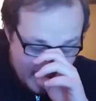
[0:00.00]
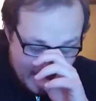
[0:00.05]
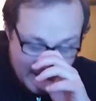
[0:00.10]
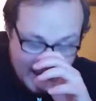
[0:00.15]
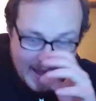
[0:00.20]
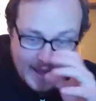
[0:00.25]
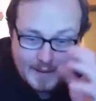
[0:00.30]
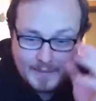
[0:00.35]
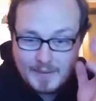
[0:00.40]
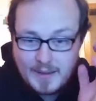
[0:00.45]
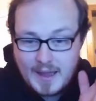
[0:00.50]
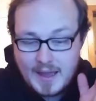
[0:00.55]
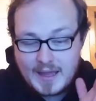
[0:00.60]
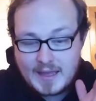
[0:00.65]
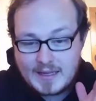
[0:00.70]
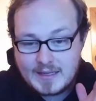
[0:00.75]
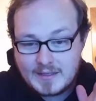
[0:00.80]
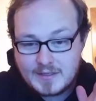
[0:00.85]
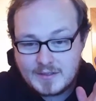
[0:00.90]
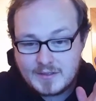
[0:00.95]

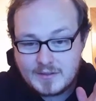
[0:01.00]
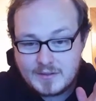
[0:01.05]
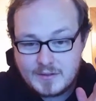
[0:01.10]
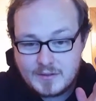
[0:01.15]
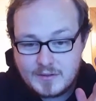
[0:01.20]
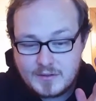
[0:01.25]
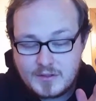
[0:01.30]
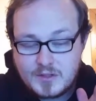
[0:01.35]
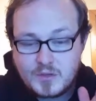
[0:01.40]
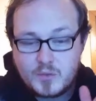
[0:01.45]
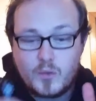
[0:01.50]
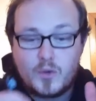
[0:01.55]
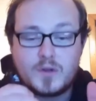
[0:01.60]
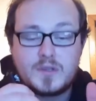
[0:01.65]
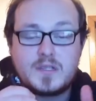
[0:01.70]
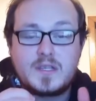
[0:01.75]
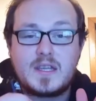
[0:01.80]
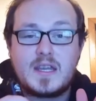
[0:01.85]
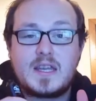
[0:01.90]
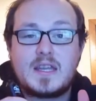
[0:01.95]
and
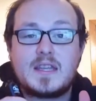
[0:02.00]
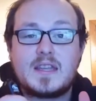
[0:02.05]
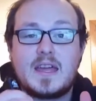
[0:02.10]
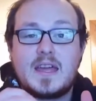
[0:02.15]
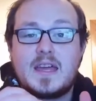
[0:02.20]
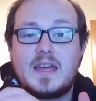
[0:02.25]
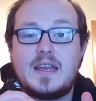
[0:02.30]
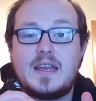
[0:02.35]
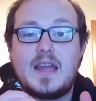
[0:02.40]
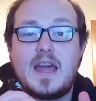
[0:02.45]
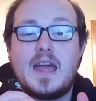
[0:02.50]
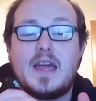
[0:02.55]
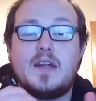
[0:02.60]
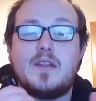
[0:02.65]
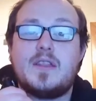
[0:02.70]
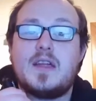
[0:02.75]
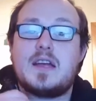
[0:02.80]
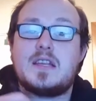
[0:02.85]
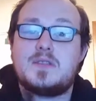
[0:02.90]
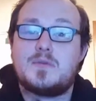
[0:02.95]
towards the end of
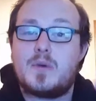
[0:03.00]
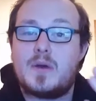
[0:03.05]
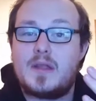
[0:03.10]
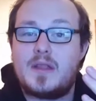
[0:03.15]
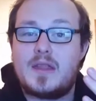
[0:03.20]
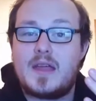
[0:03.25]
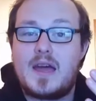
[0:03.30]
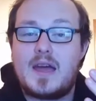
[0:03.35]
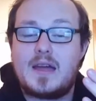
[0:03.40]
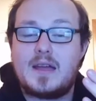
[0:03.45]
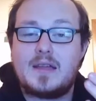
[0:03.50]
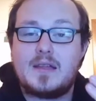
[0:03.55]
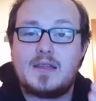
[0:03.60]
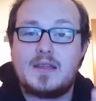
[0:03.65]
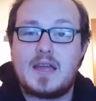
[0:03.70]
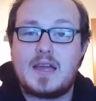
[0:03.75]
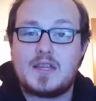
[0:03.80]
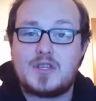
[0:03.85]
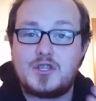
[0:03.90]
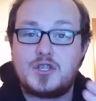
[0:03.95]
inhale, that's when
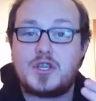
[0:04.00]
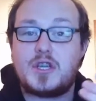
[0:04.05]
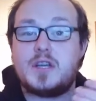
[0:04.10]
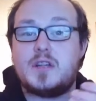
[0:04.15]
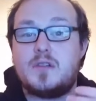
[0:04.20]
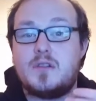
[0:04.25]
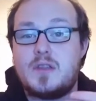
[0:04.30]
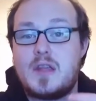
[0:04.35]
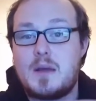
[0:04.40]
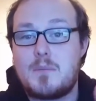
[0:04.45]
that chill,